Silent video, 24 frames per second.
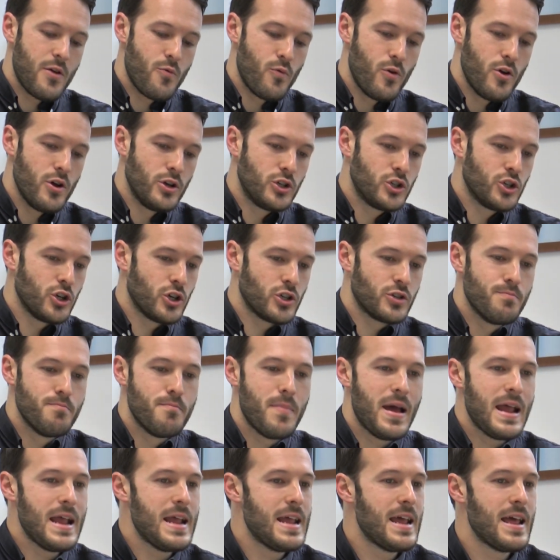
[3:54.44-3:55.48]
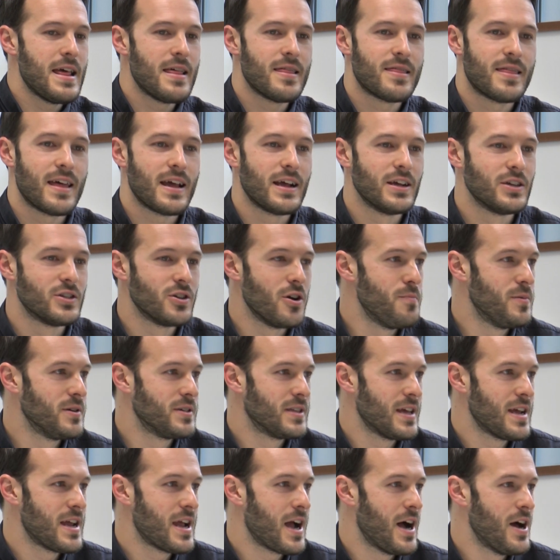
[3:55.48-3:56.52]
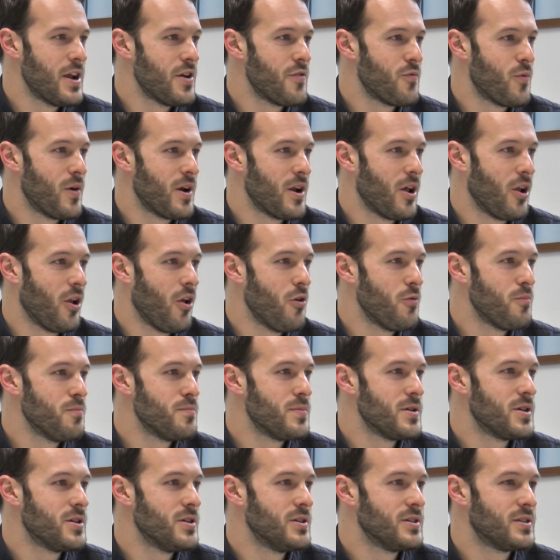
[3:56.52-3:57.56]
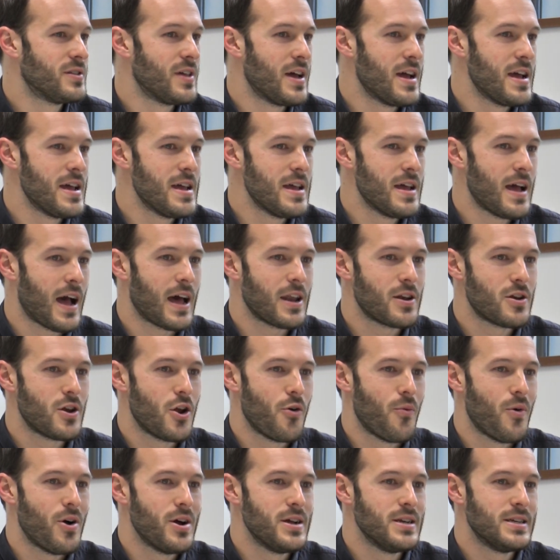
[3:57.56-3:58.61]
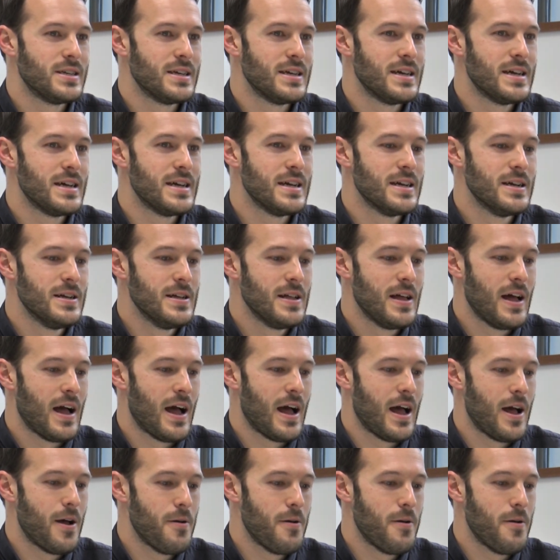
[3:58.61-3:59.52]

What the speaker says: they were just making things up as they kind of went along, because they had no idea